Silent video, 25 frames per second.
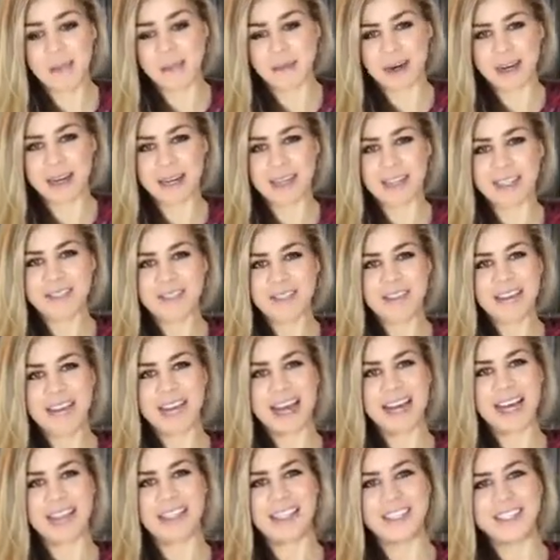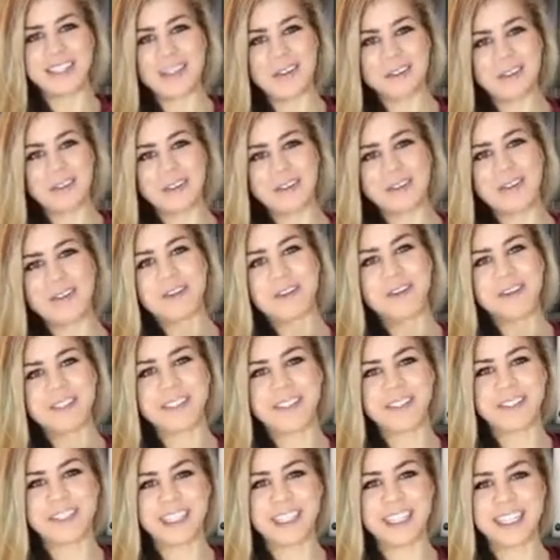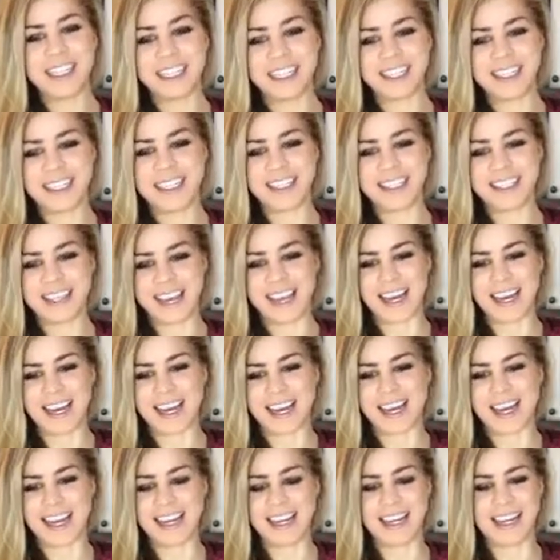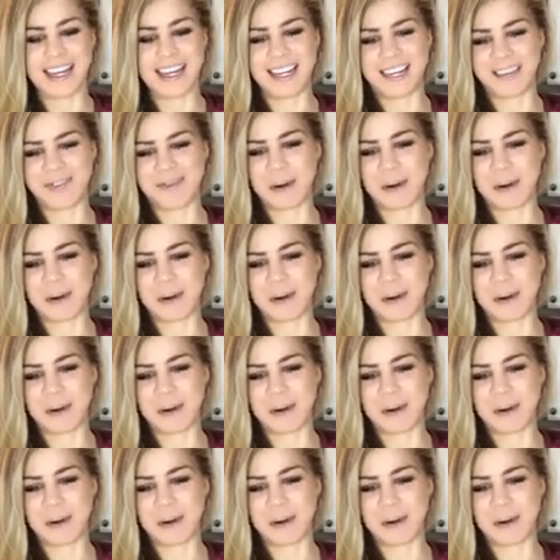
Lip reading: My husband had 2 little corn tortillas and